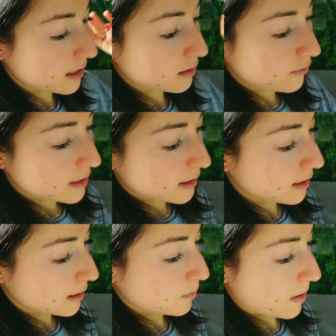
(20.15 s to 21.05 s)
is
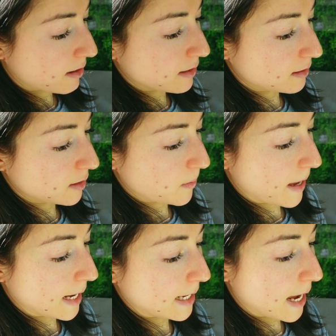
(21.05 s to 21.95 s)
visiting his parents in
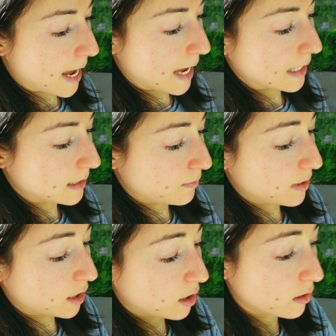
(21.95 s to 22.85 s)
Spain and
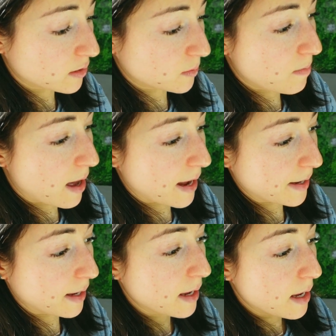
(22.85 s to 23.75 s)
because my